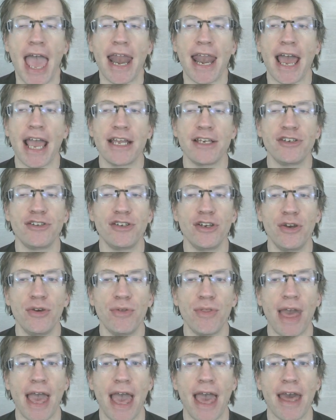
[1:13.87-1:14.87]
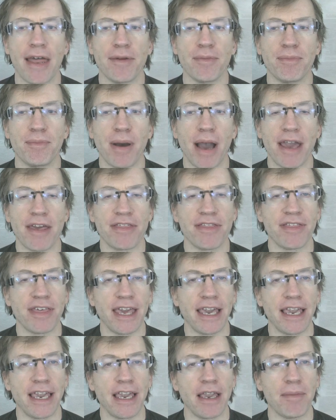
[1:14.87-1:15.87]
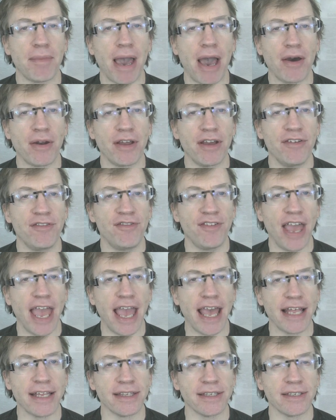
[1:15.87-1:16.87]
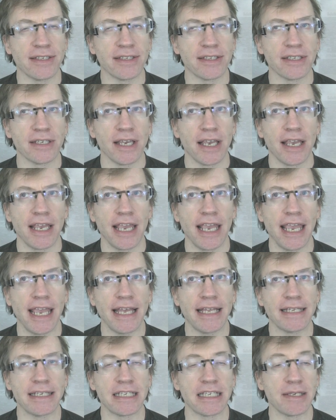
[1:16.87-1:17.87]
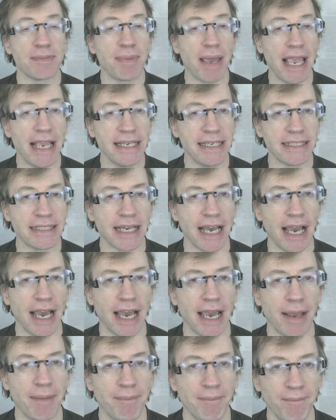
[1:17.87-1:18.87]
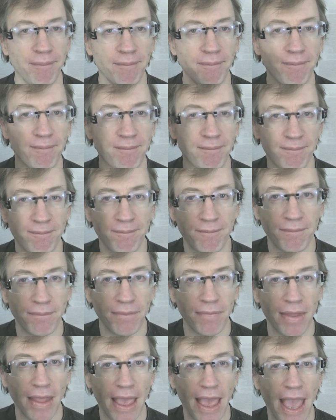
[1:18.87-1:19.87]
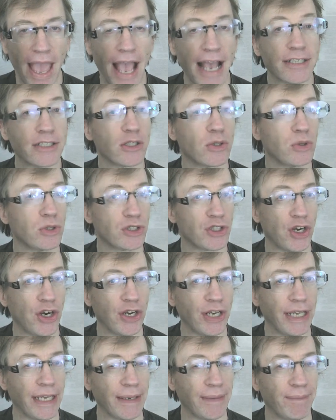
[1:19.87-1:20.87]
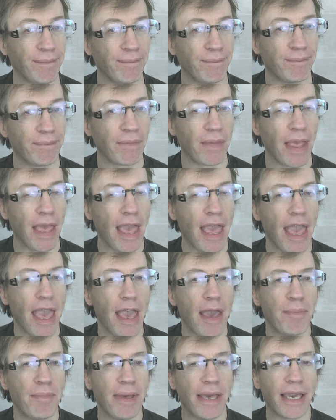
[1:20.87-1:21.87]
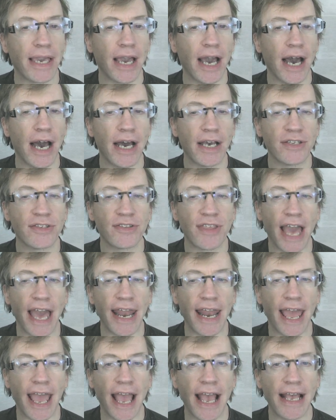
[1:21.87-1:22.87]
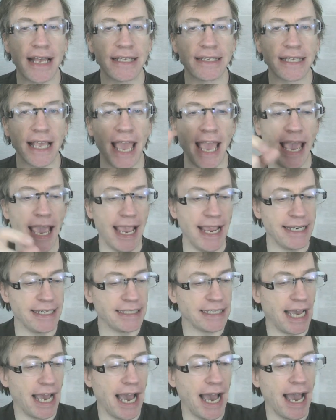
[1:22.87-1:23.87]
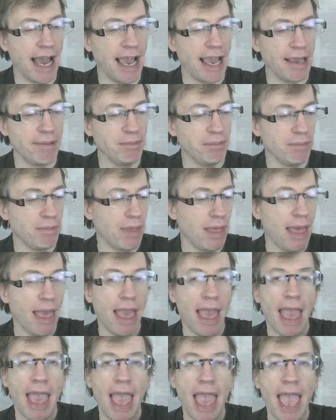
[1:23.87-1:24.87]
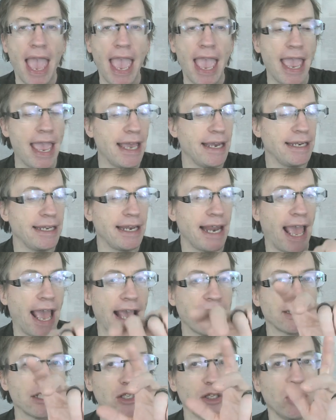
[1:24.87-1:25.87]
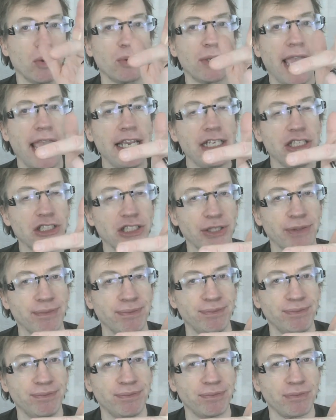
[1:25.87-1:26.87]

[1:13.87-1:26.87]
And I do that by thinking about events in space-time as a quaternion because that has a time and it has a location